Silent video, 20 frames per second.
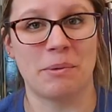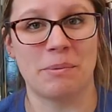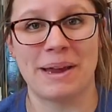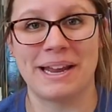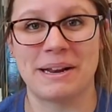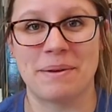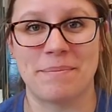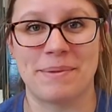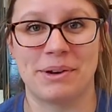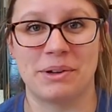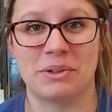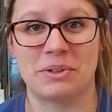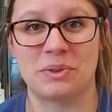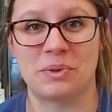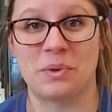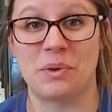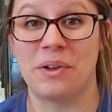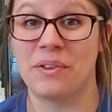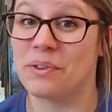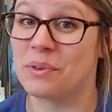being in middle
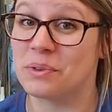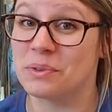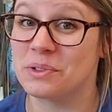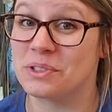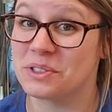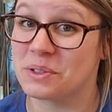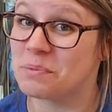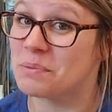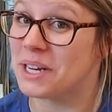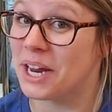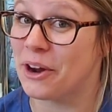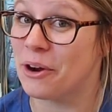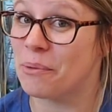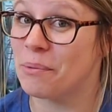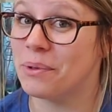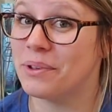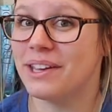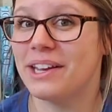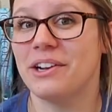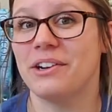school, and those are some
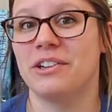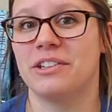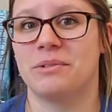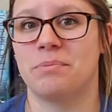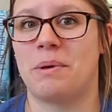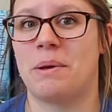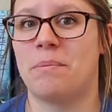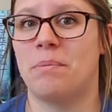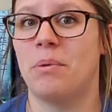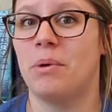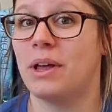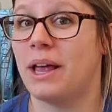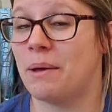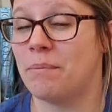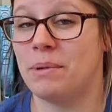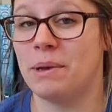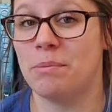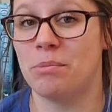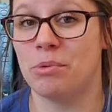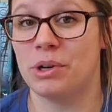terrible years. People
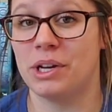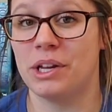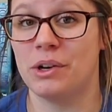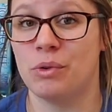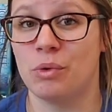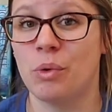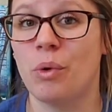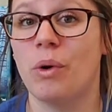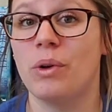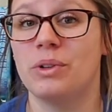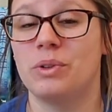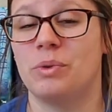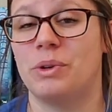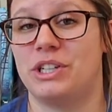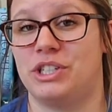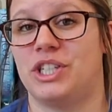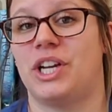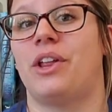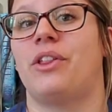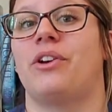can be pretty cruel to
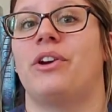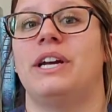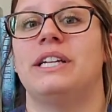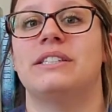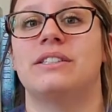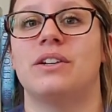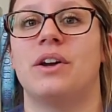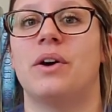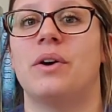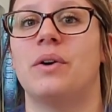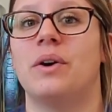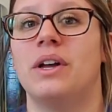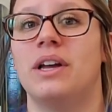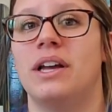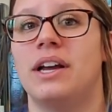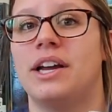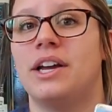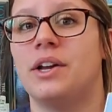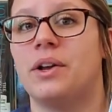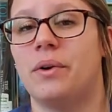each other. And so,
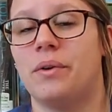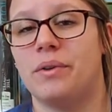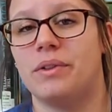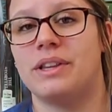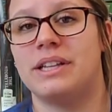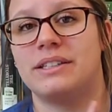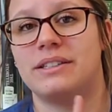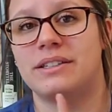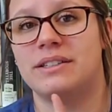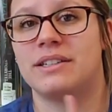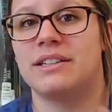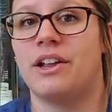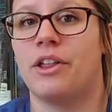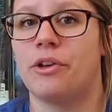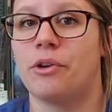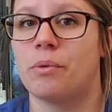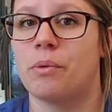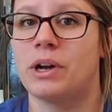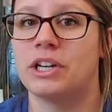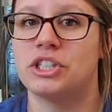this is
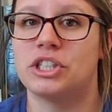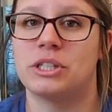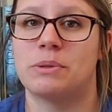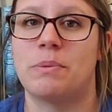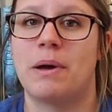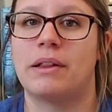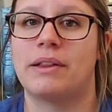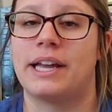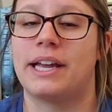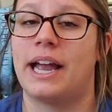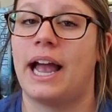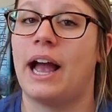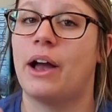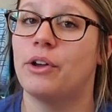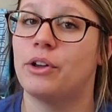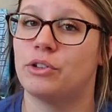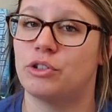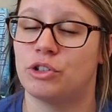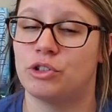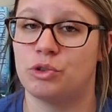another one just about how
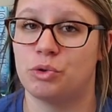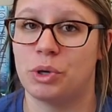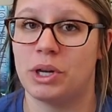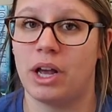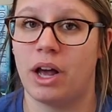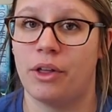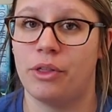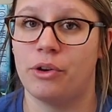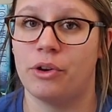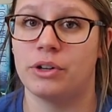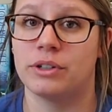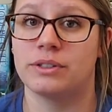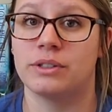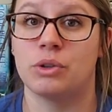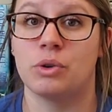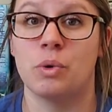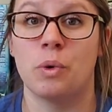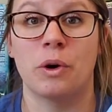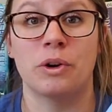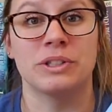you should treat others
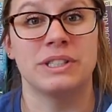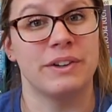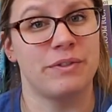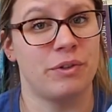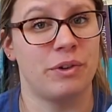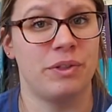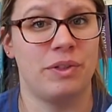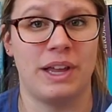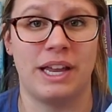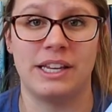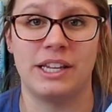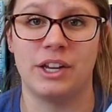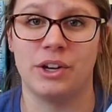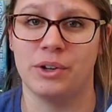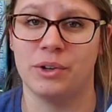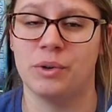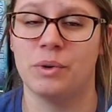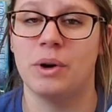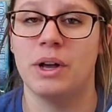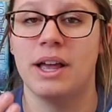who are different than
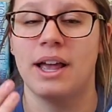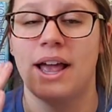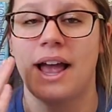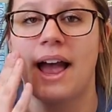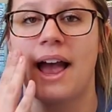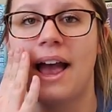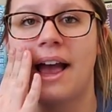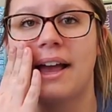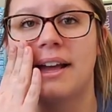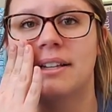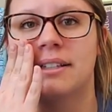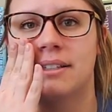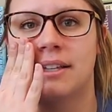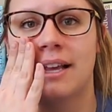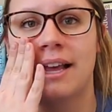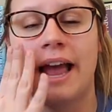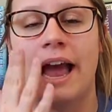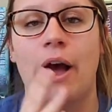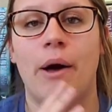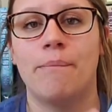you, and
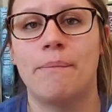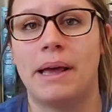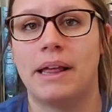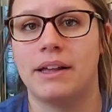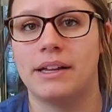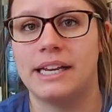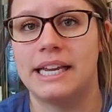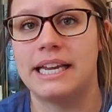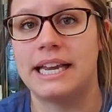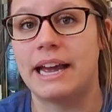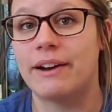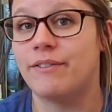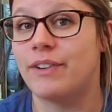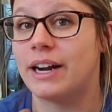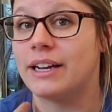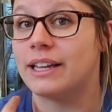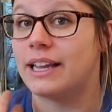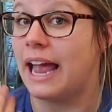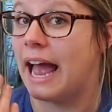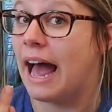how Melody can
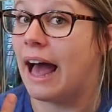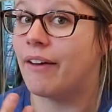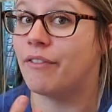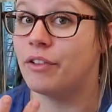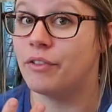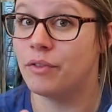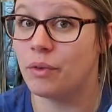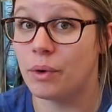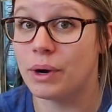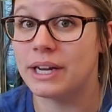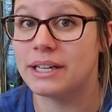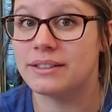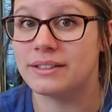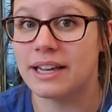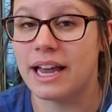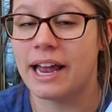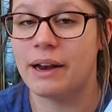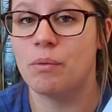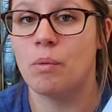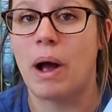finally have a voice,
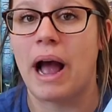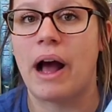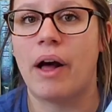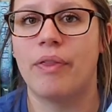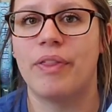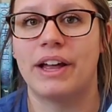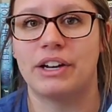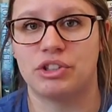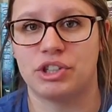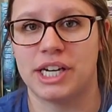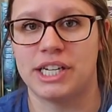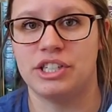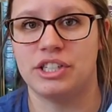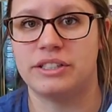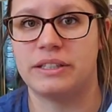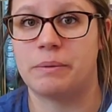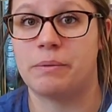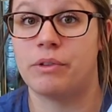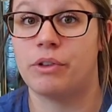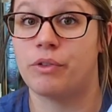and how that
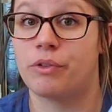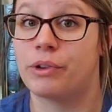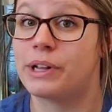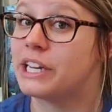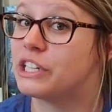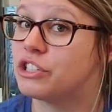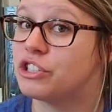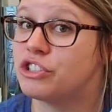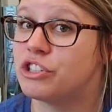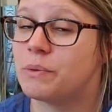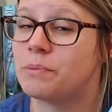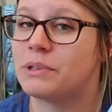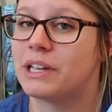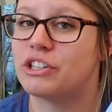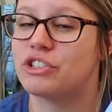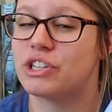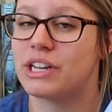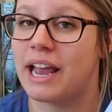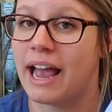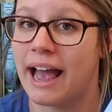changes some of the relationships
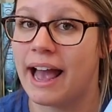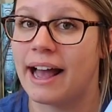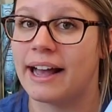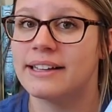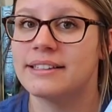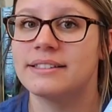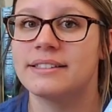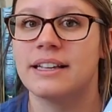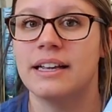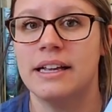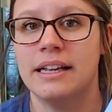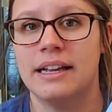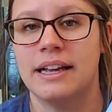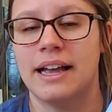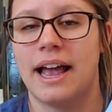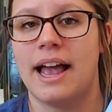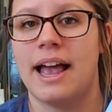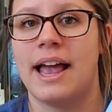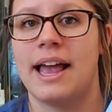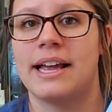that she has,
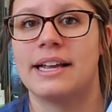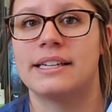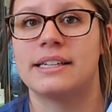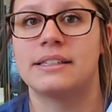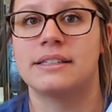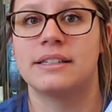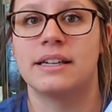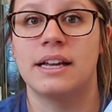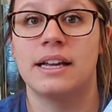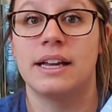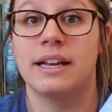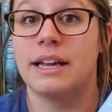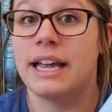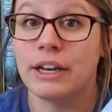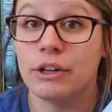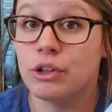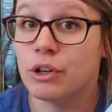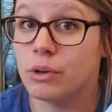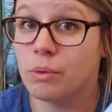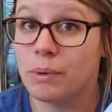and
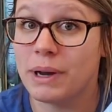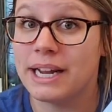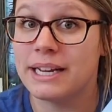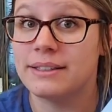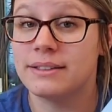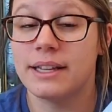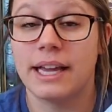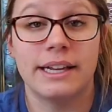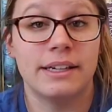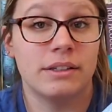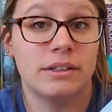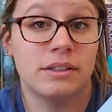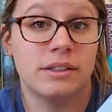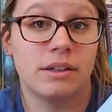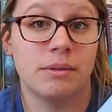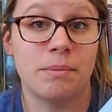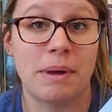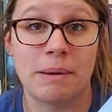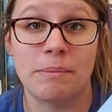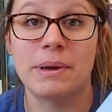in good ways and
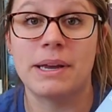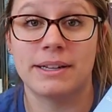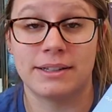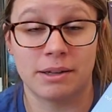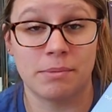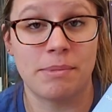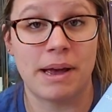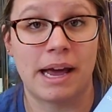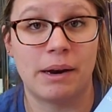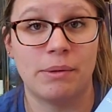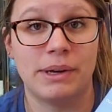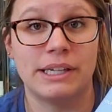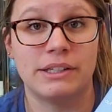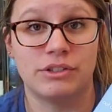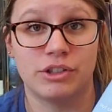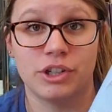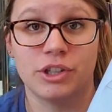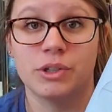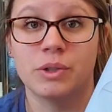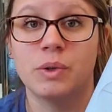maybe in some bad ways
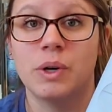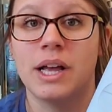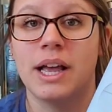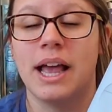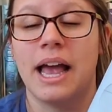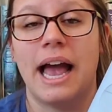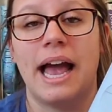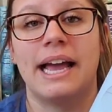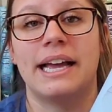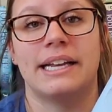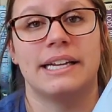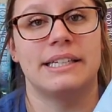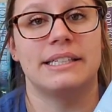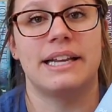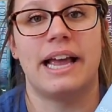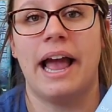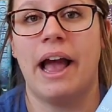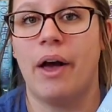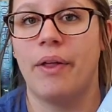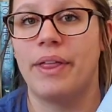too, and
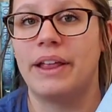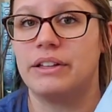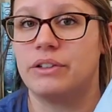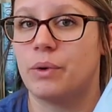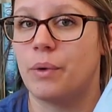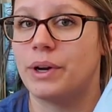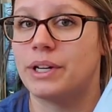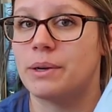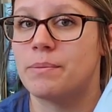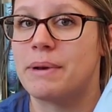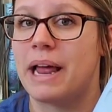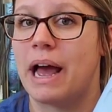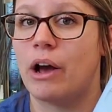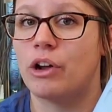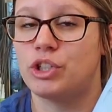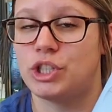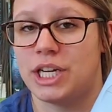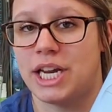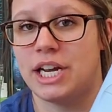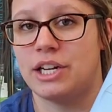how that's going to now
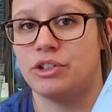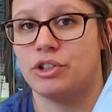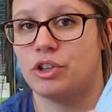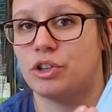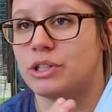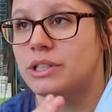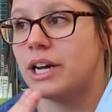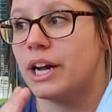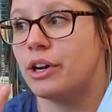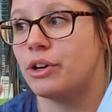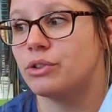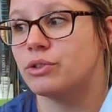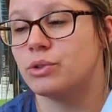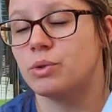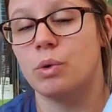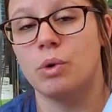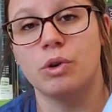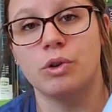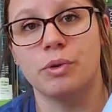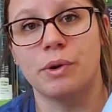change her entire
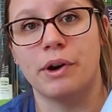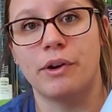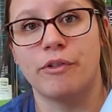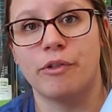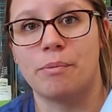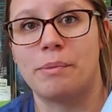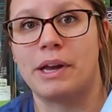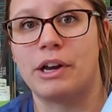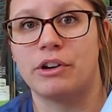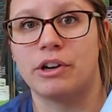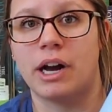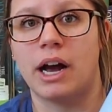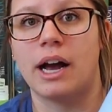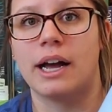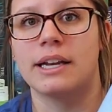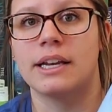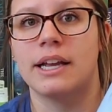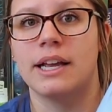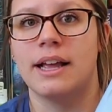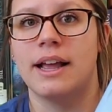school career from here
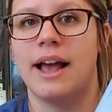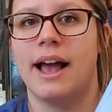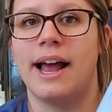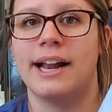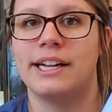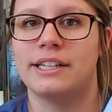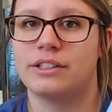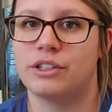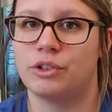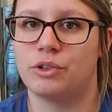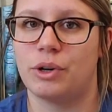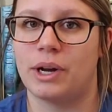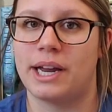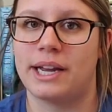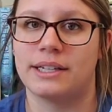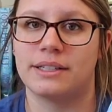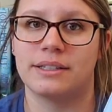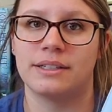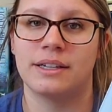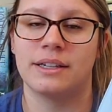on. And it's a
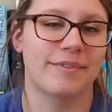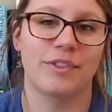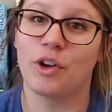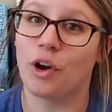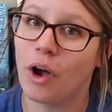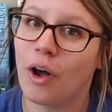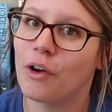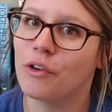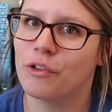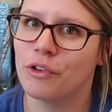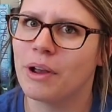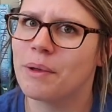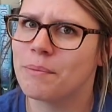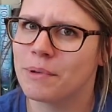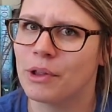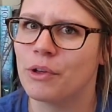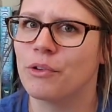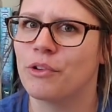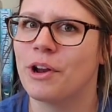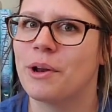great They're all great
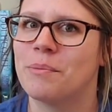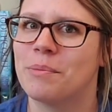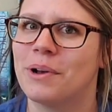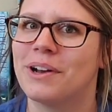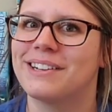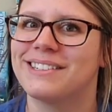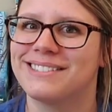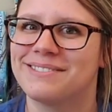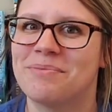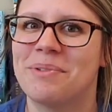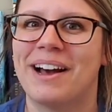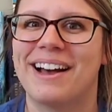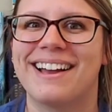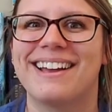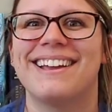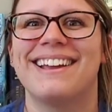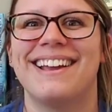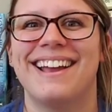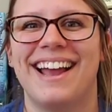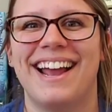middle grade books,
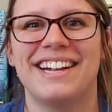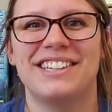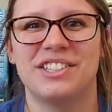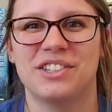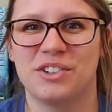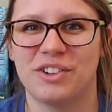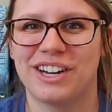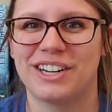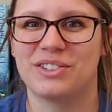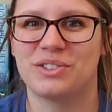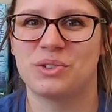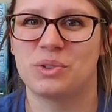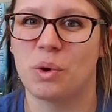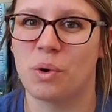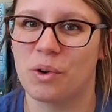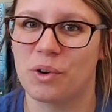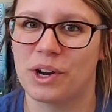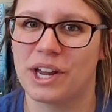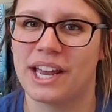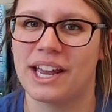but it's a great
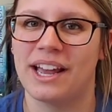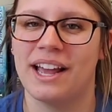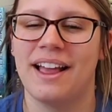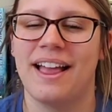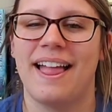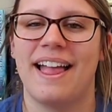story.